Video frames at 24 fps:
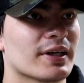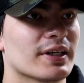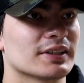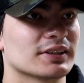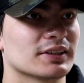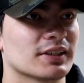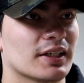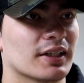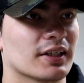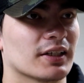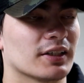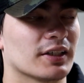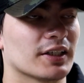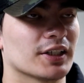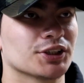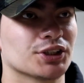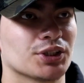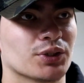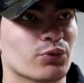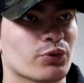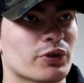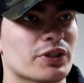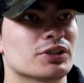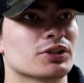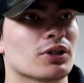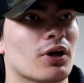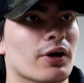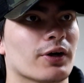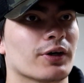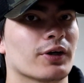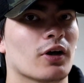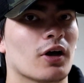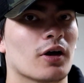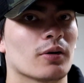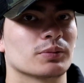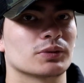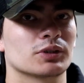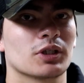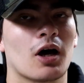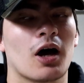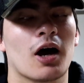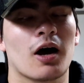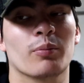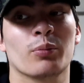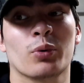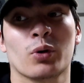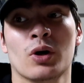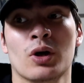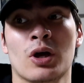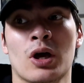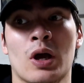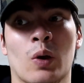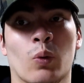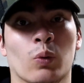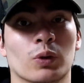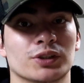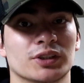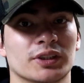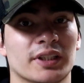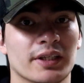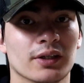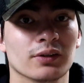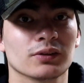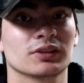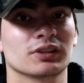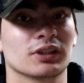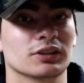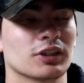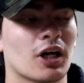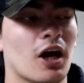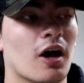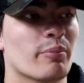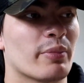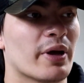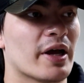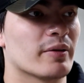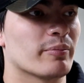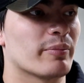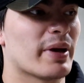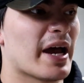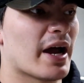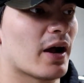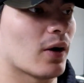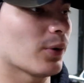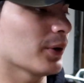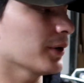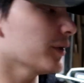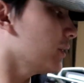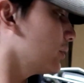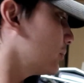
is an ignition retard up top, which kills the top end power,